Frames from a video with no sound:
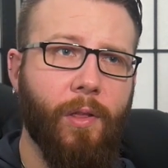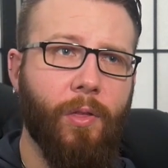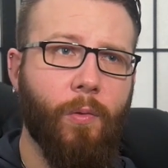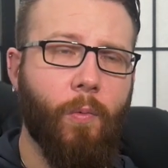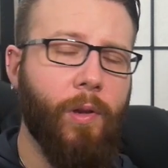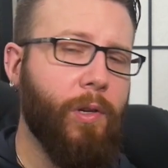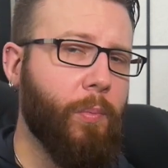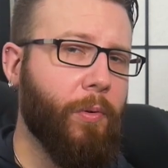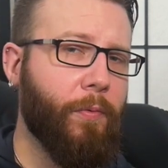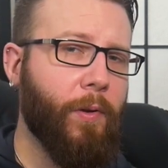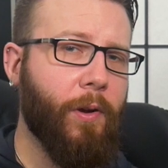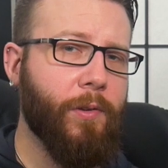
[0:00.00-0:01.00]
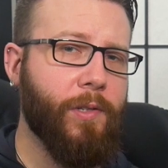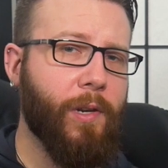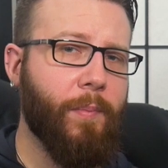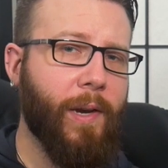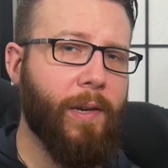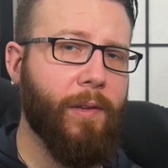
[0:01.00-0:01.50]
the one you prefer is going
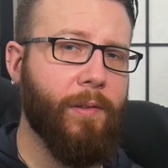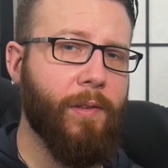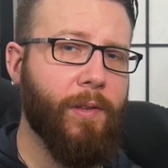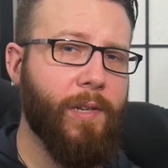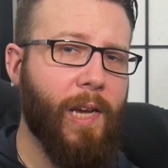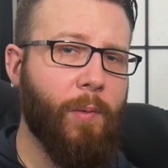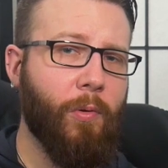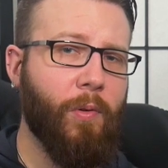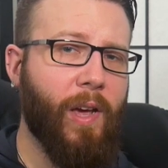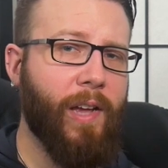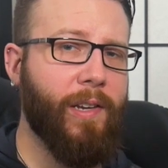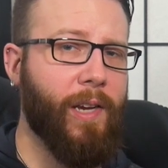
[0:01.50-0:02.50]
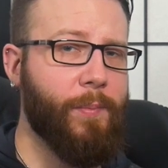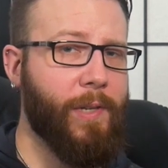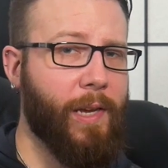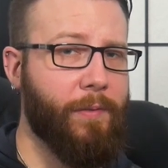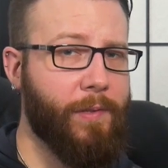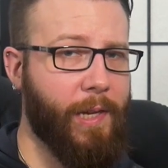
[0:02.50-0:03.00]
to make it to the table 9 times
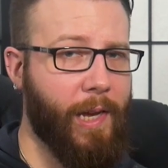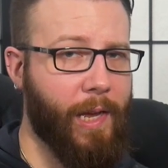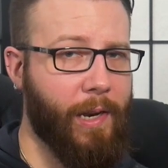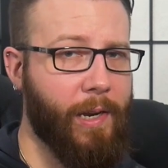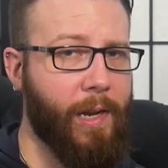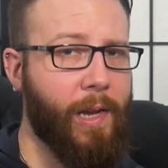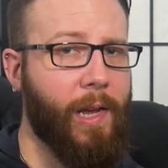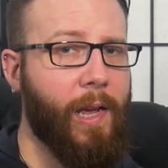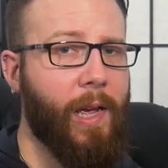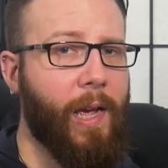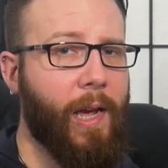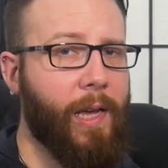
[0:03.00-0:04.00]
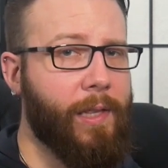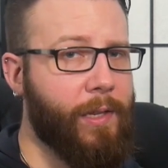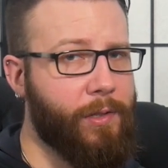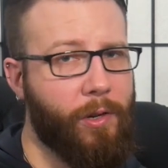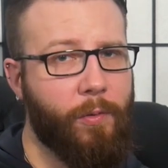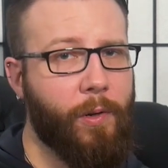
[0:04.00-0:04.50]
out of 10, and
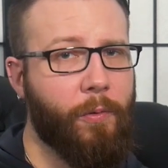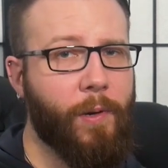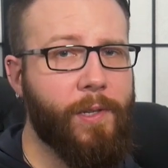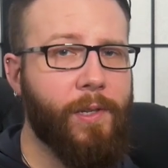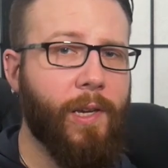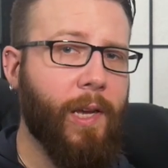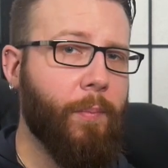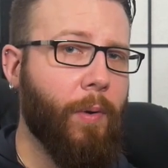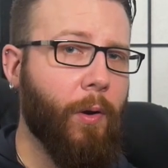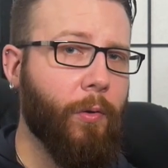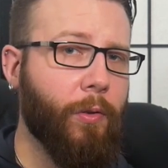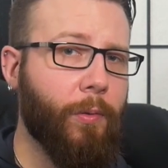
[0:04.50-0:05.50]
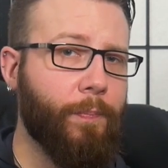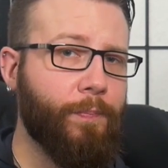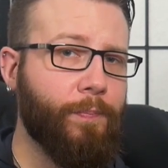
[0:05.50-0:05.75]
there's no real reason to keep both.